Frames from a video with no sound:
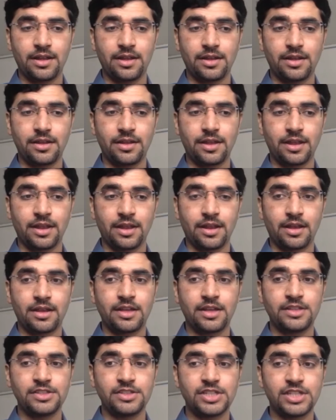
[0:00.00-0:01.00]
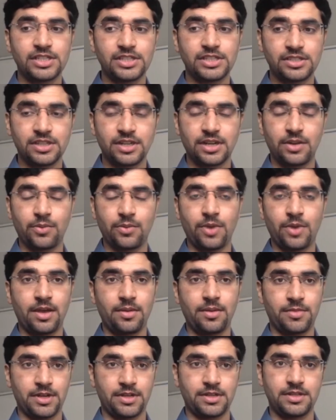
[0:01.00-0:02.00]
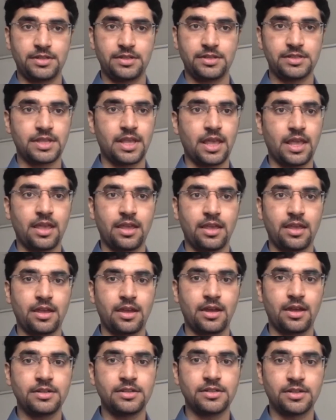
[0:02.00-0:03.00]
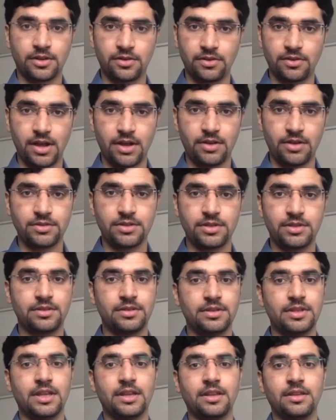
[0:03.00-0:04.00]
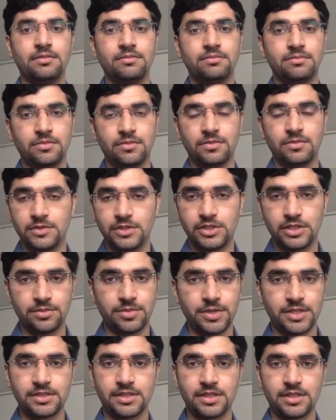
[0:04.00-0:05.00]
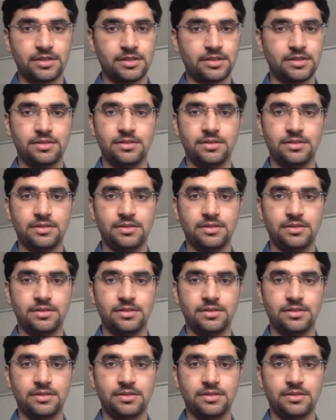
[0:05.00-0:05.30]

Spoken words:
in a congested environment, say underground, then GPS signal